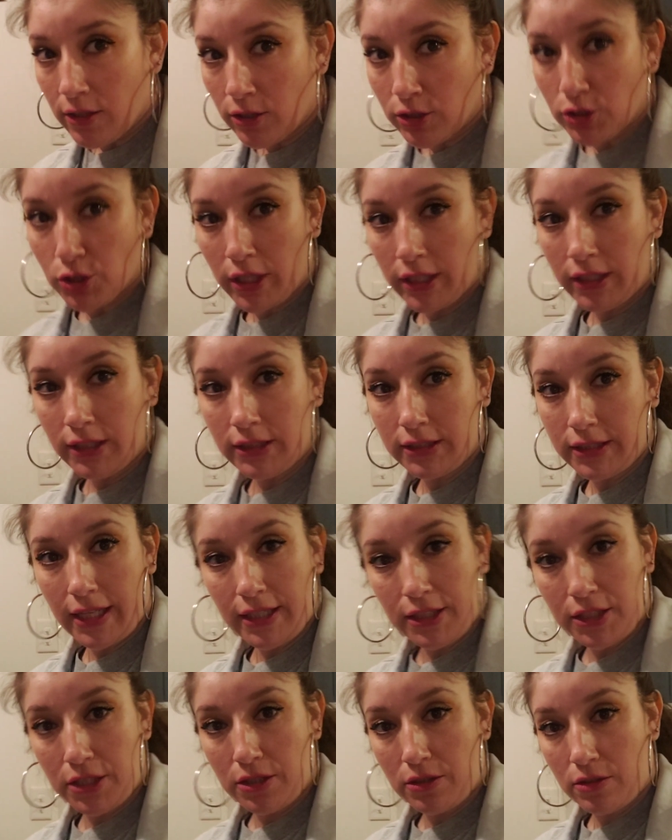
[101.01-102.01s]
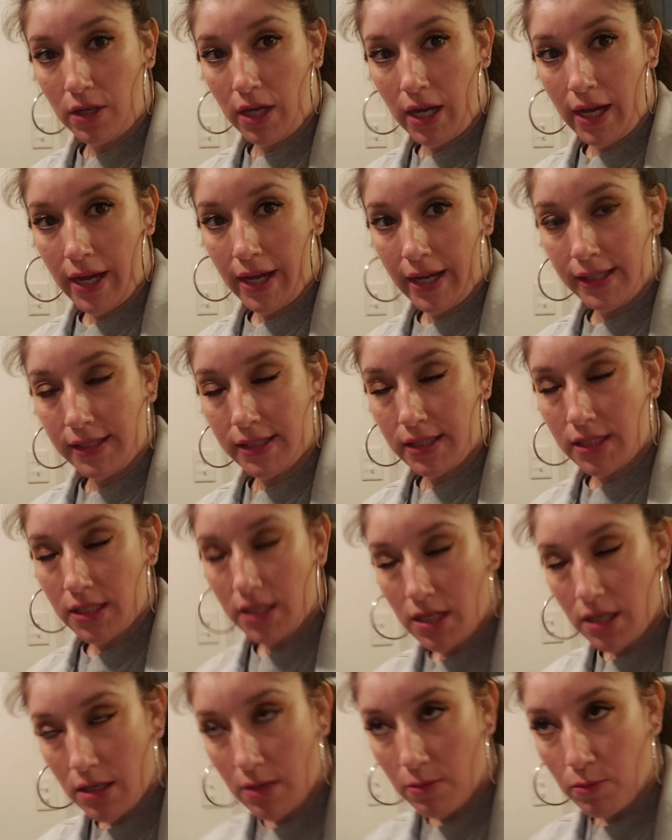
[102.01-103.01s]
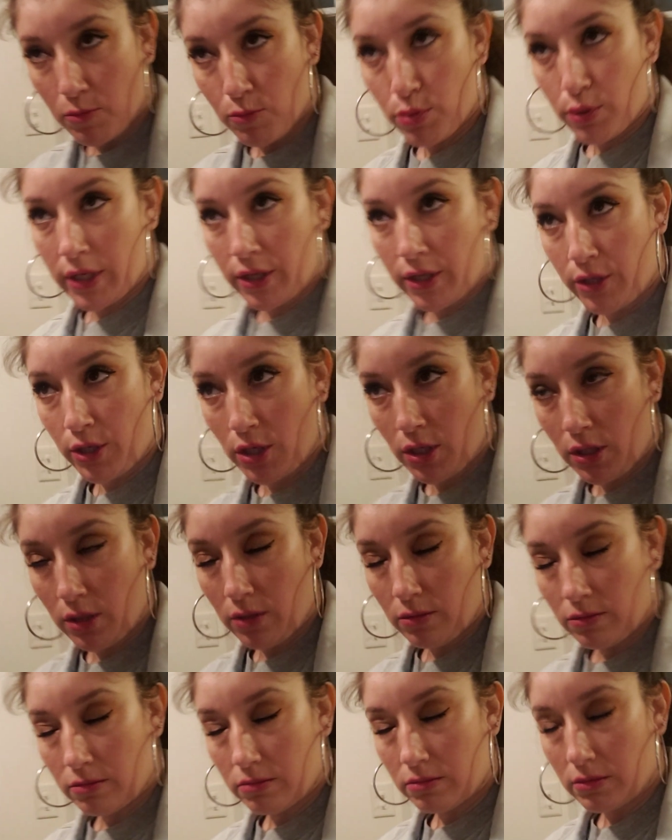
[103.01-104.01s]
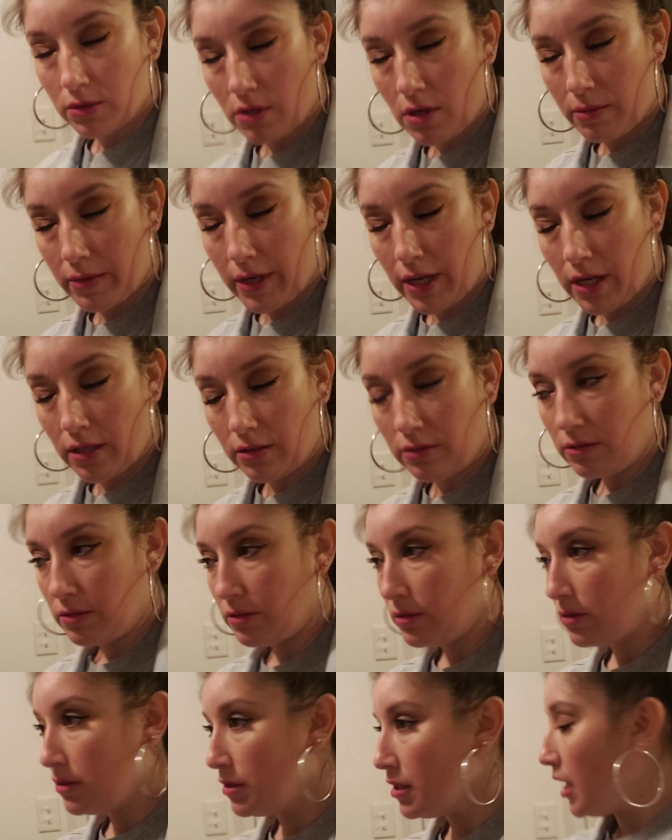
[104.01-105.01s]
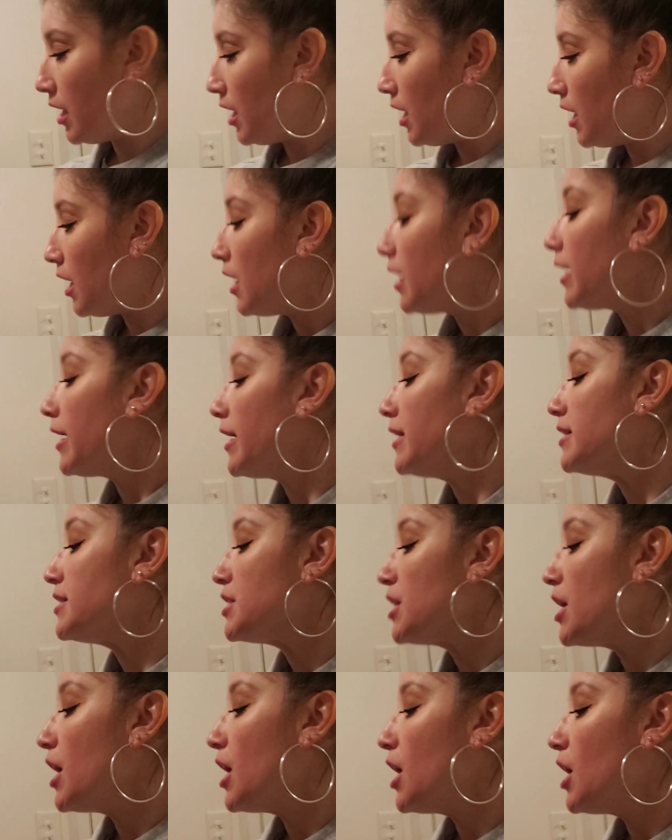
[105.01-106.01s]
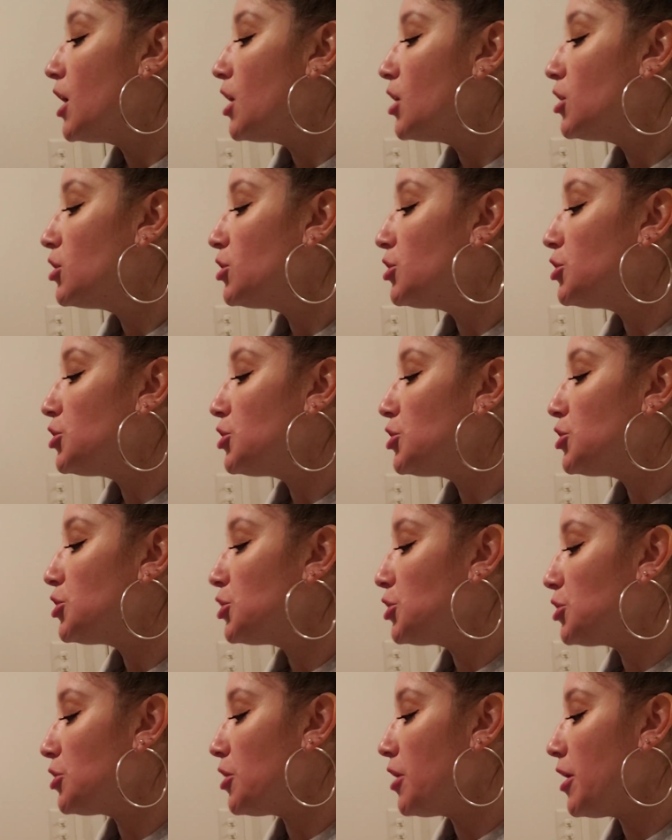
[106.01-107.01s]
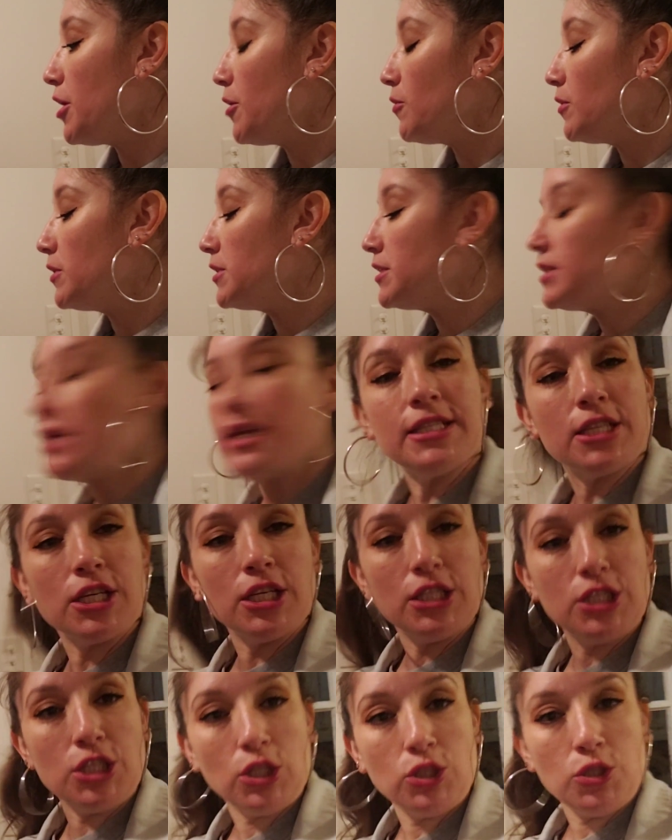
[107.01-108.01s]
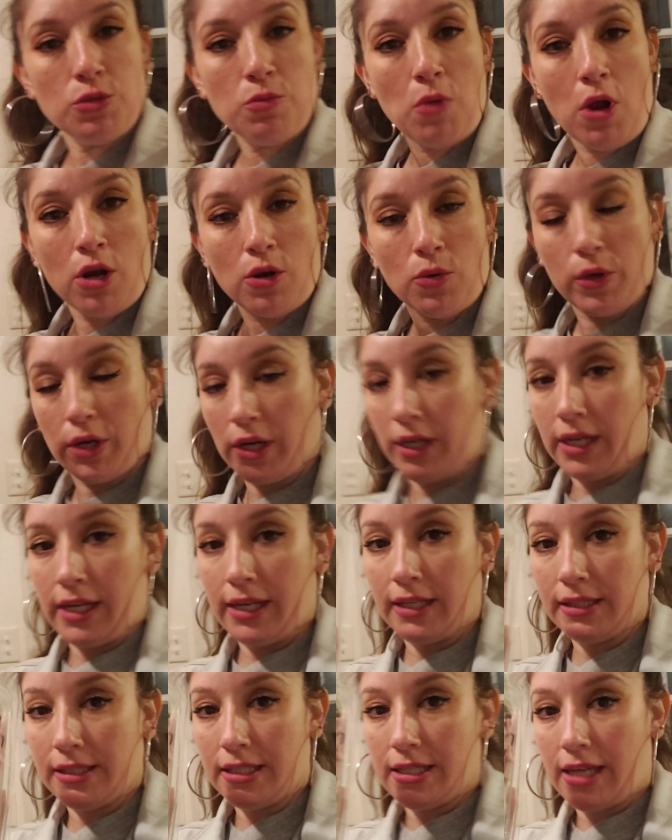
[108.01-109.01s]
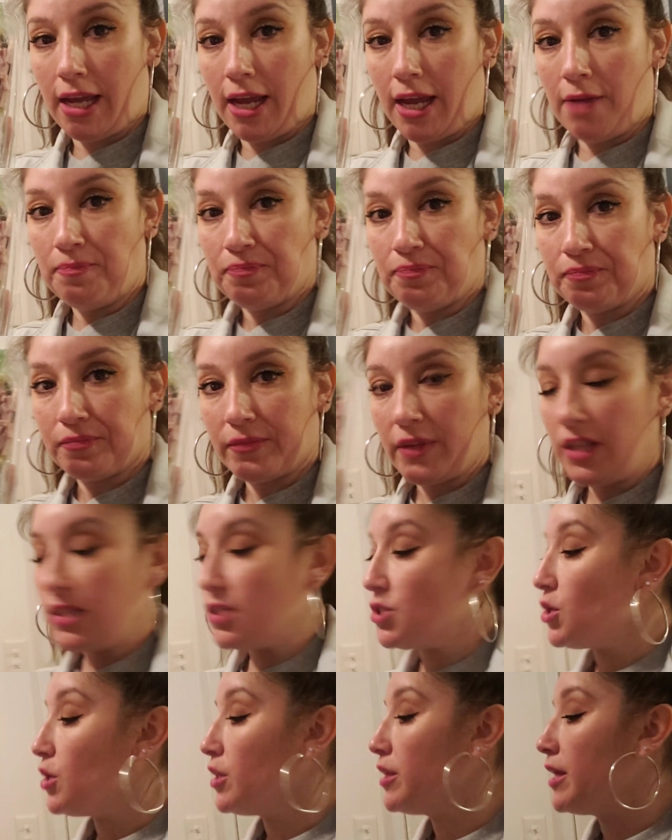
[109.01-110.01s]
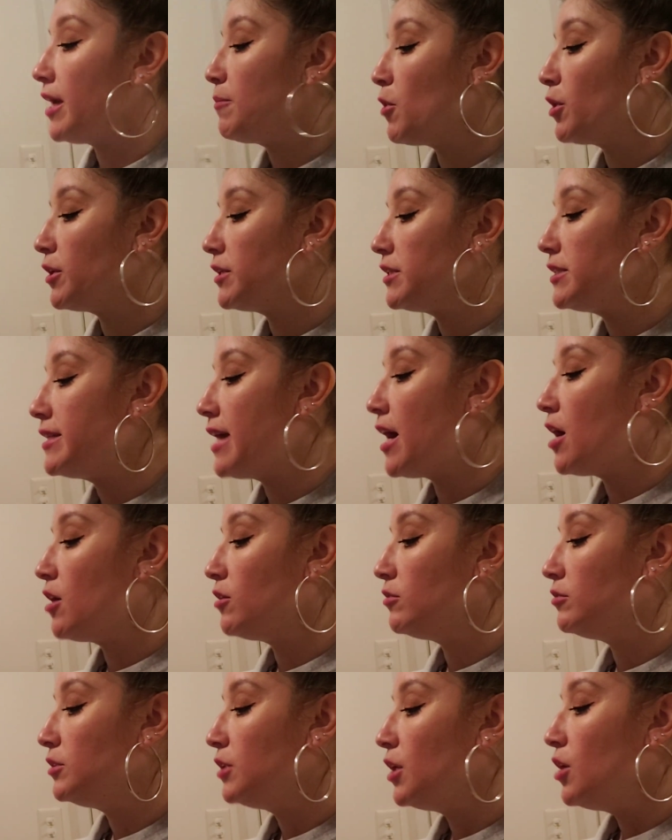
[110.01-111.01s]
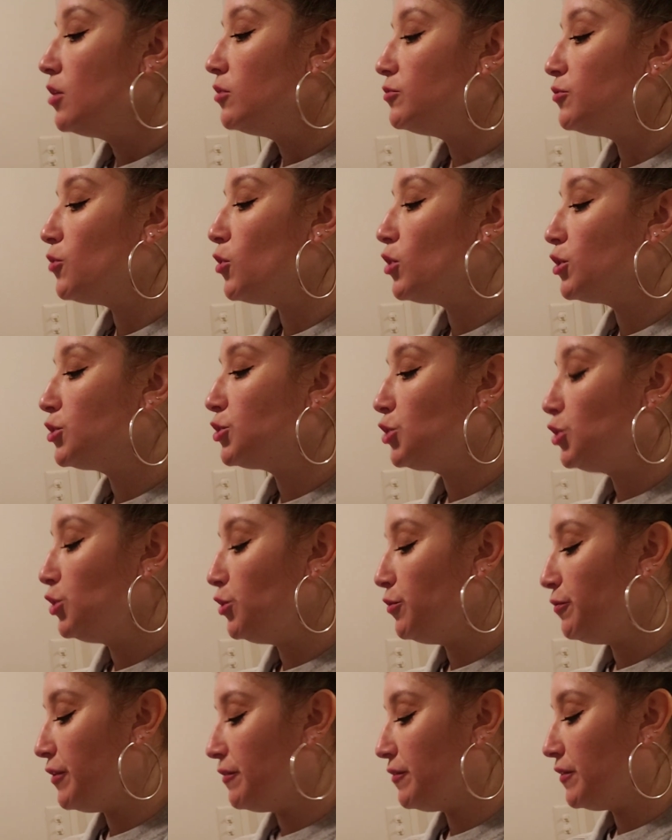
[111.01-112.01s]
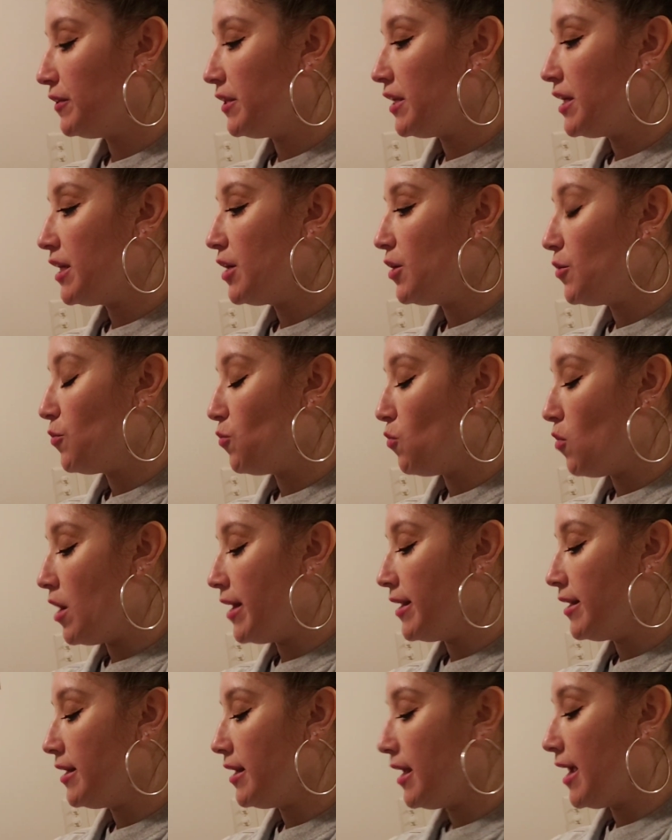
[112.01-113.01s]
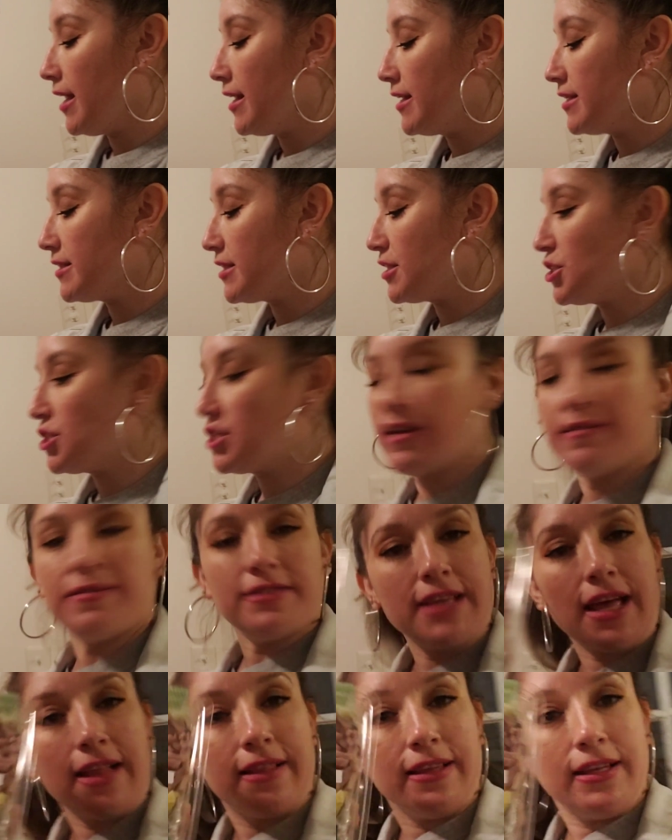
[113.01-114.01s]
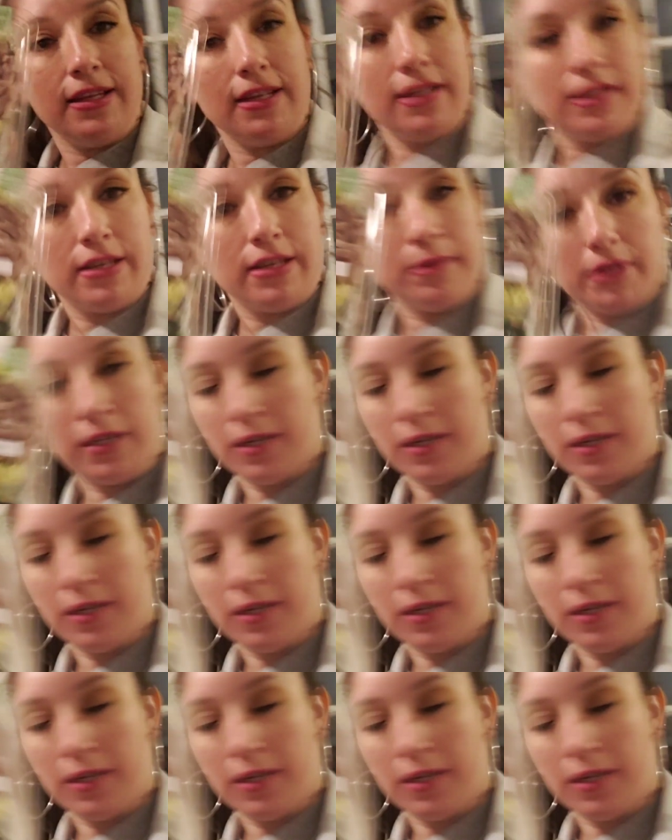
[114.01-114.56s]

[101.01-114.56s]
they're trying to say to you guys, breather, calm down. It's it was it's good till tomorrow. We're gonna eat it today. So they marked it down for 251 and it's a chef salad. Yummy